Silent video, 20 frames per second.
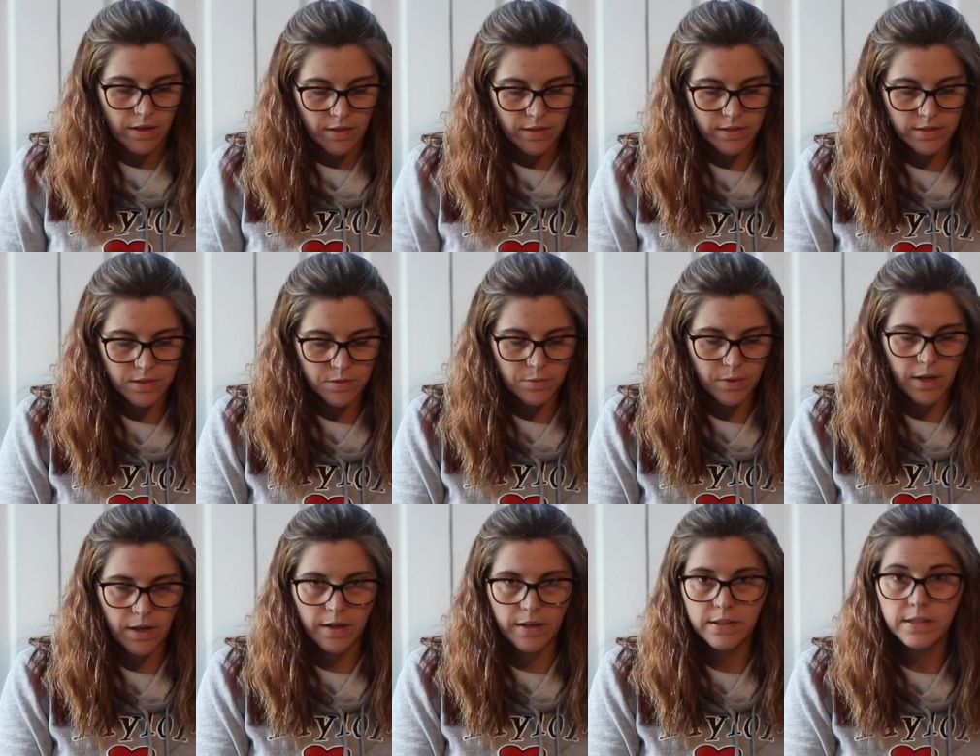This is
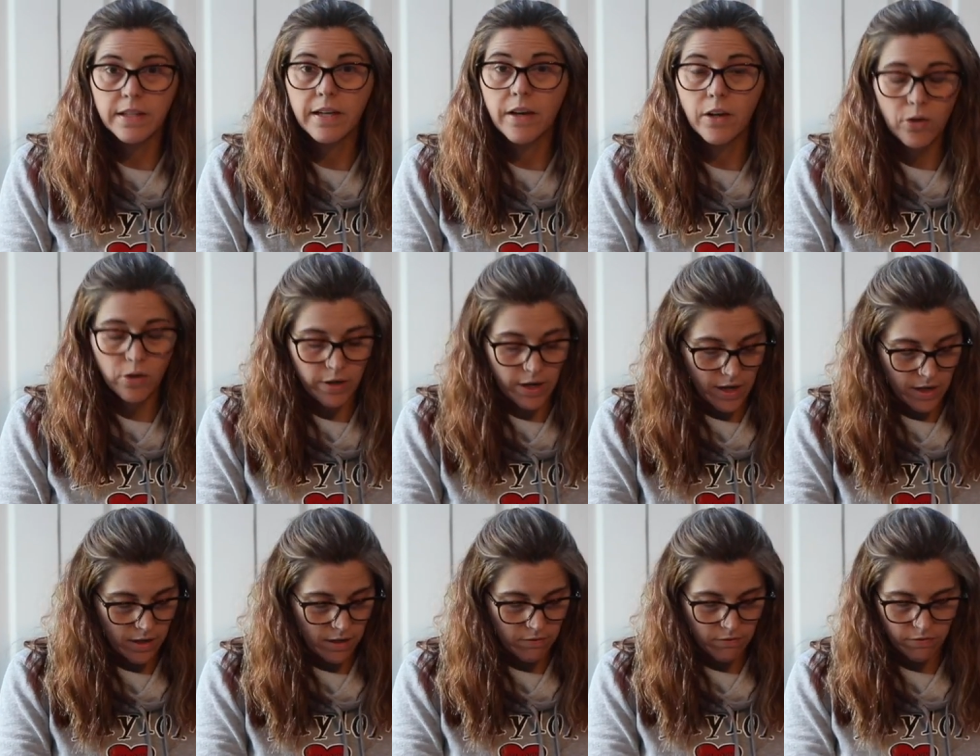where I like to get
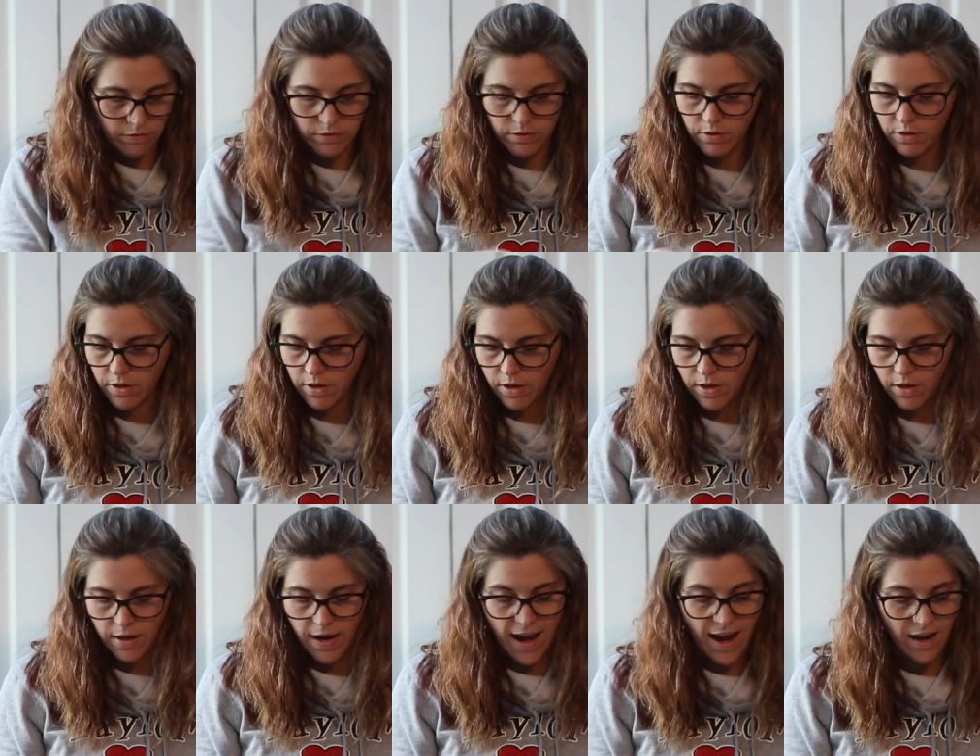creative
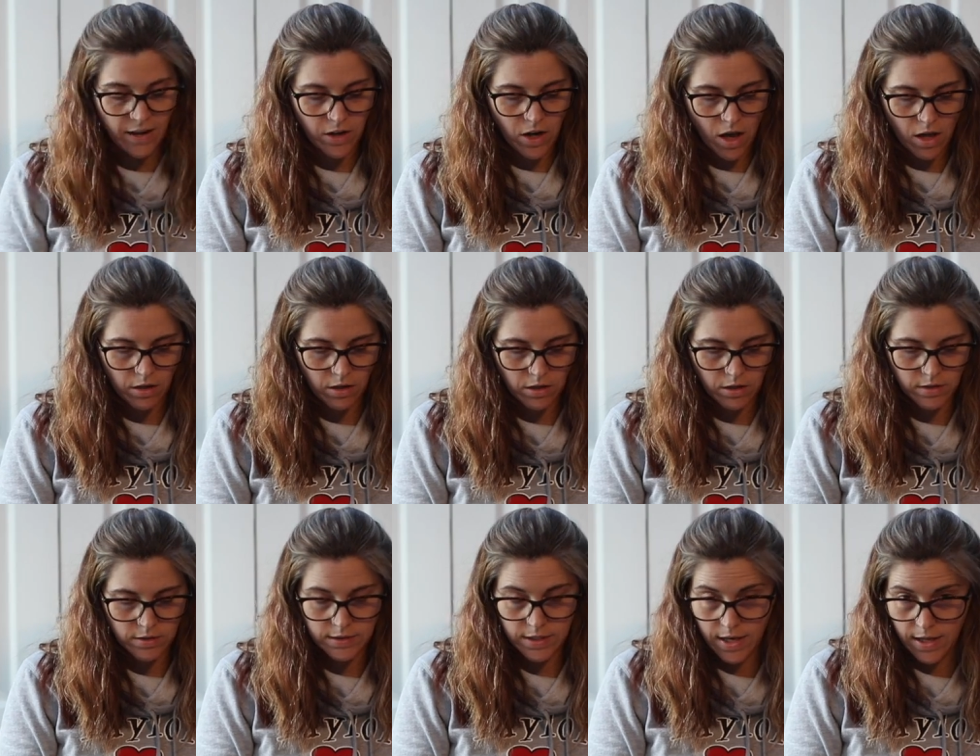and add
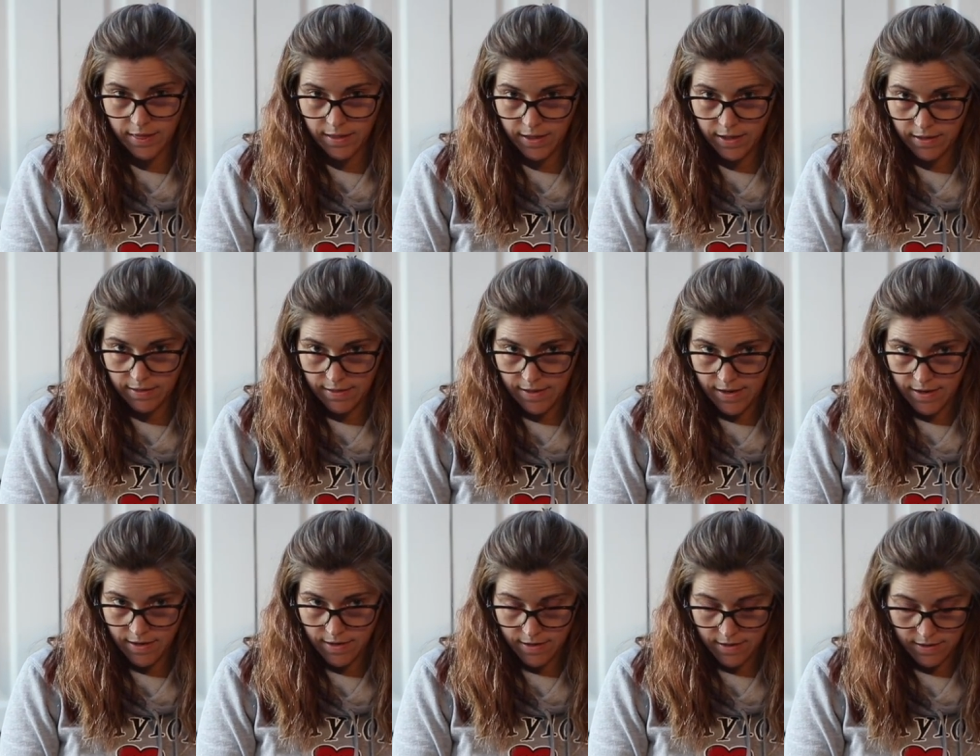color, so I like a
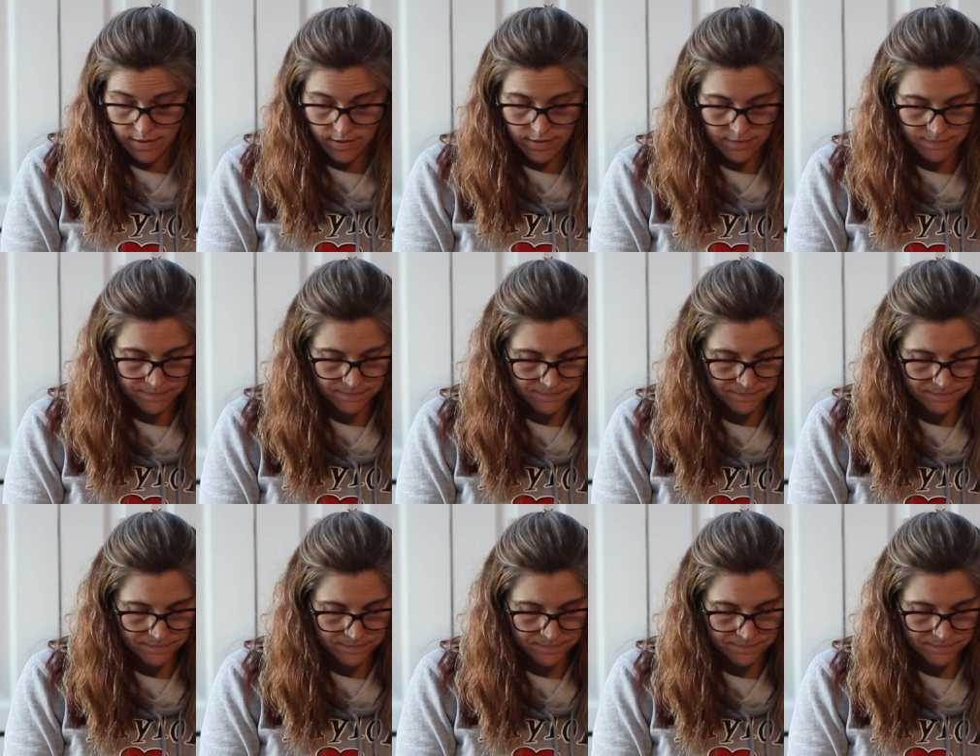lot of color.